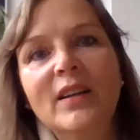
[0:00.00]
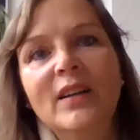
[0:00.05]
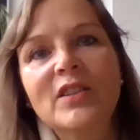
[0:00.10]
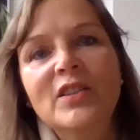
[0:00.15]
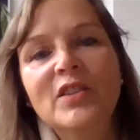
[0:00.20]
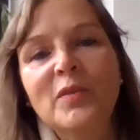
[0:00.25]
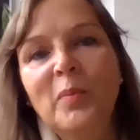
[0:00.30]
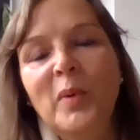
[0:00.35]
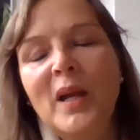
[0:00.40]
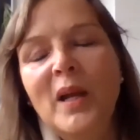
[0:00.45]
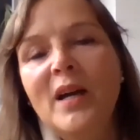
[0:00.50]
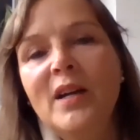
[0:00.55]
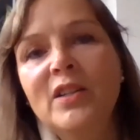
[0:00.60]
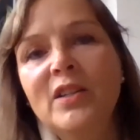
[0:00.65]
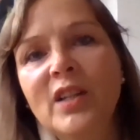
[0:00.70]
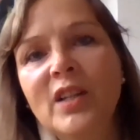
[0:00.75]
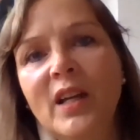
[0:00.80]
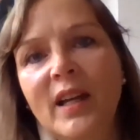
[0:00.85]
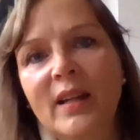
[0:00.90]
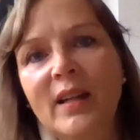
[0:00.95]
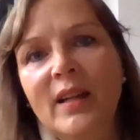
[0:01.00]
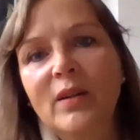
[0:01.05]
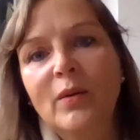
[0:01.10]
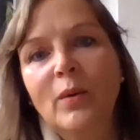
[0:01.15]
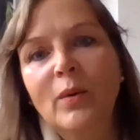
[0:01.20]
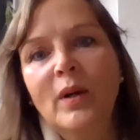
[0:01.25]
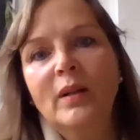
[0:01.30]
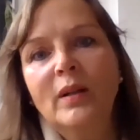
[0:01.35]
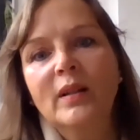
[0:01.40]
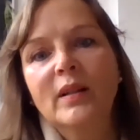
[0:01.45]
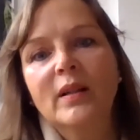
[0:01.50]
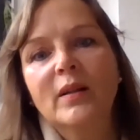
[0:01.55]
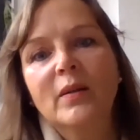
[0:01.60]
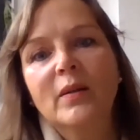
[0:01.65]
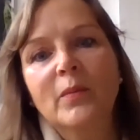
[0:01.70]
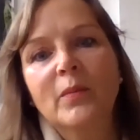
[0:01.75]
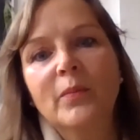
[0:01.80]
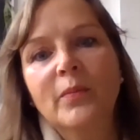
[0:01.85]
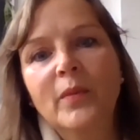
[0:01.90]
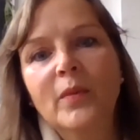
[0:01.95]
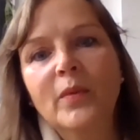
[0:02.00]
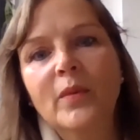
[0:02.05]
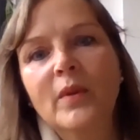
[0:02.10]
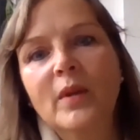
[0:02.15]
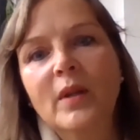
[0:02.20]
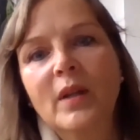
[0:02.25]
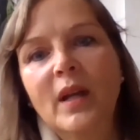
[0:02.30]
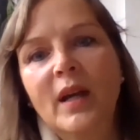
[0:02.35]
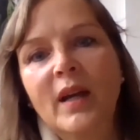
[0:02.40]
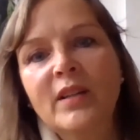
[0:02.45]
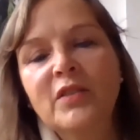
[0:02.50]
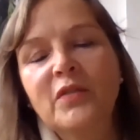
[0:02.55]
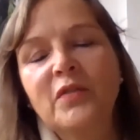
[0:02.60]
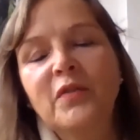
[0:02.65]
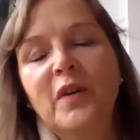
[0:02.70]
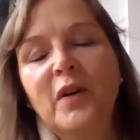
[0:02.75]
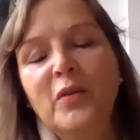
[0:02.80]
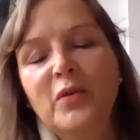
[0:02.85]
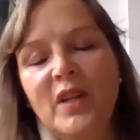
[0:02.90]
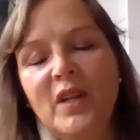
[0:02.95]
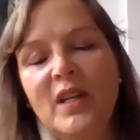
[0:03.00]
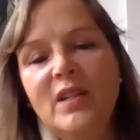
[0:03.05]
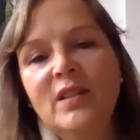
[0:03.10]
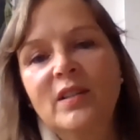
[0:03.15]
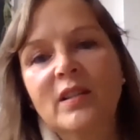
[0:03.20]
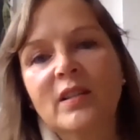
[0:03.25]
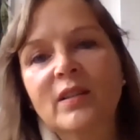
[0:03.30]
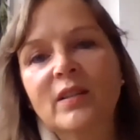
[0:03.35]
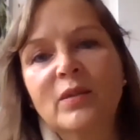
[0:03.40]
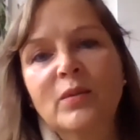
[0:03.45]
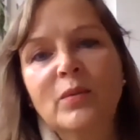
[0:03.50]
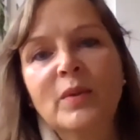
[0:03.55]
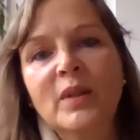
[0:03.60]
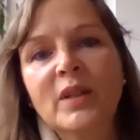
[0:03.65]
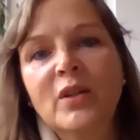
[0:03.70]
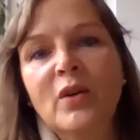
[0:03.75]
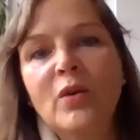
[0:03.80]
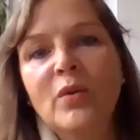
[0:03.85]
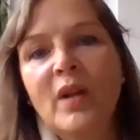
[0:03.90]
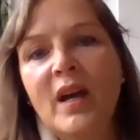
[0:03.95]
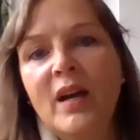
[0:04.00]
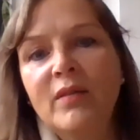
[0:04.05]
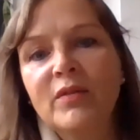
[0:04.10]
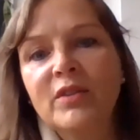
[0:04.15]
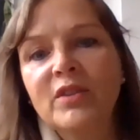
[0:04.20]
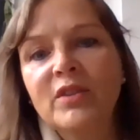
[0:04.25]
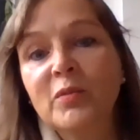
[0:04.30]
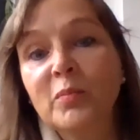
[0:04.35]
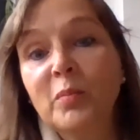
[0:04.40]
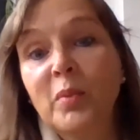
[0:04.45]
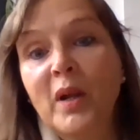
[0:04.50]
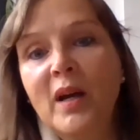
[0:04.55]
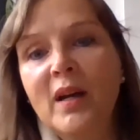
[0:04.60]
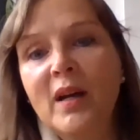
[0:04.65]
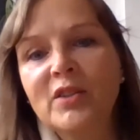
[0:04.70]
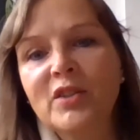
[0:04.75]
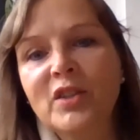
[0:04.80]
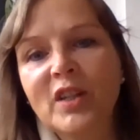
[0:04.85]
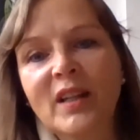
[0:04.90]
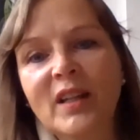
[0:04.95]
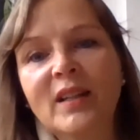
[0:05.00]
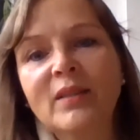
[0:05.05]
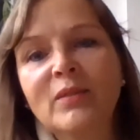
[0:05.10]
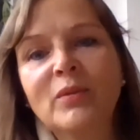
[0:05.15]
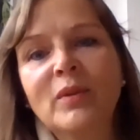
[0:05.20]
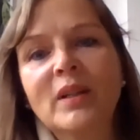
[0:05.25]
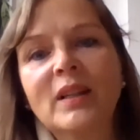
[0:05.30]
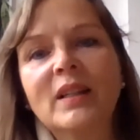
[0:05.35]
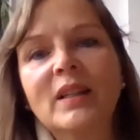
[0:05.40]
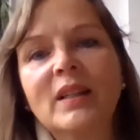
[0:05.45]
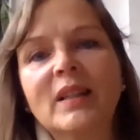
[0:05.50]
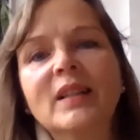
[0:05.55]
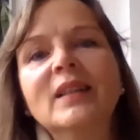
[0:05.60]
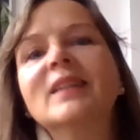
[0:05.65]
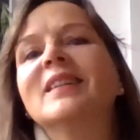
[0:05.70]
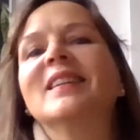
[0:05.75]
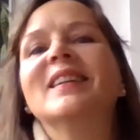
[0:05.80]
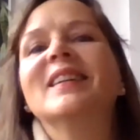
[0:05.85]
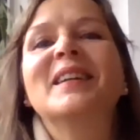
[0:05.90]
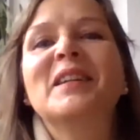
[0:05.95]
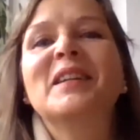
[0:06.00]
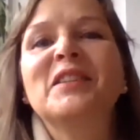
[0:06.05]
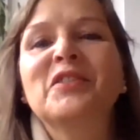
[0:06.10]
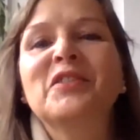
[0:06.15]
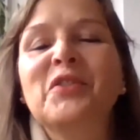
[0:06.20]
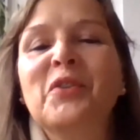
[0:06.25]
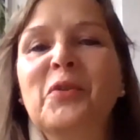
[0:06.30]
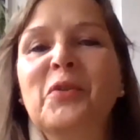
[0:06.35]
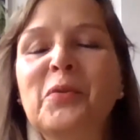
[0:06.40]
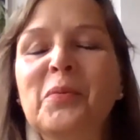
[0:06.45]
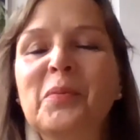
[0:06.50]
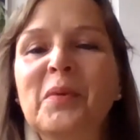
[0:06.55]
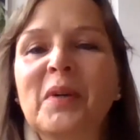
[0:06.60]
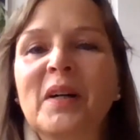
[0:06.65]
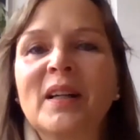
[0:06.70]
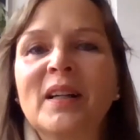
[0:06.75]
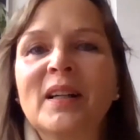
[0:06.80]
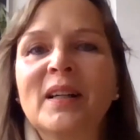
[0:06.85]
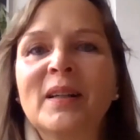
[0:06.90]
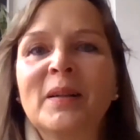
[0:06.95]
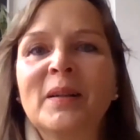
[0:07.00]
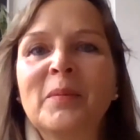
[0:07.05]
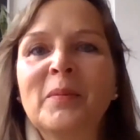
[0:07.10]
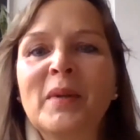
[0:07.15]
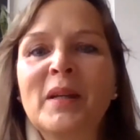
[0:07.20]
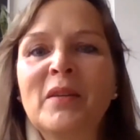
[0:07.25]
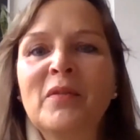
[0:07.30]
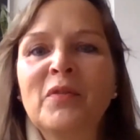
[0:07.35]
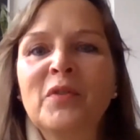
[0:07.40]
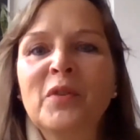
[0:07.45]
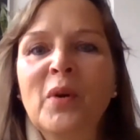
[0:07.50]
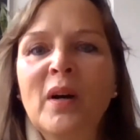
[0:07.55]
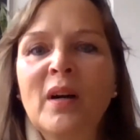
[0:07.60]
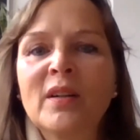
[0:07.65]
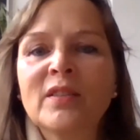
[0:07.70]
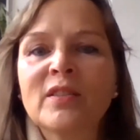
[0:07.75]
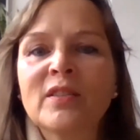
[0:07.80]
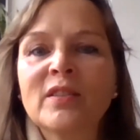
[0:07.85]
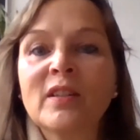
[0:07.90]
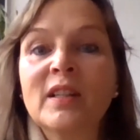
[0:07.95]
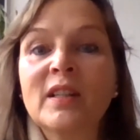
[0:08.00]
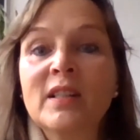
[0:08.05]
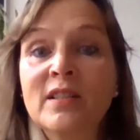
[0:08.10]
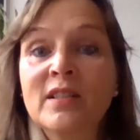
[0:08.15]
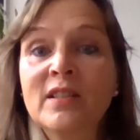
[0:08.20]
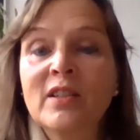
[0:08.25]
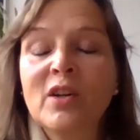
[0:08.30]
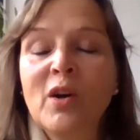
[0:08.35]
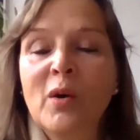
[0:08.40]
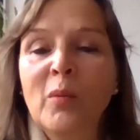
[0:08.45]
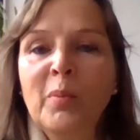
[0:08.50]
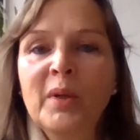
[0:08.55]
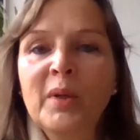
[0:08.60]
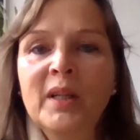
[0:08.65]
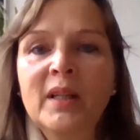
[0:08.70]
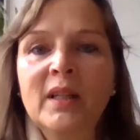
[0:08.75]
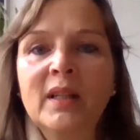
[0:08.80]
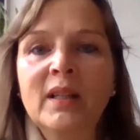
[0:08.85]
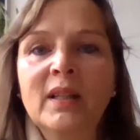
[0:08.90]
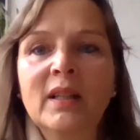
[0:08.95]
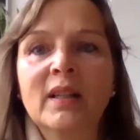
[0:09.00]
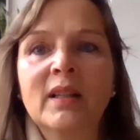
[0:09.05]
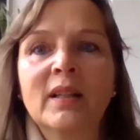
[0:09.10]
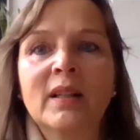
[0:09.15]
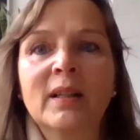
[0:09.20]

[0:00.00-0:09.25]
supply chain. Well, as a foundation, we don't have a supply chain really. So if you ask, is the company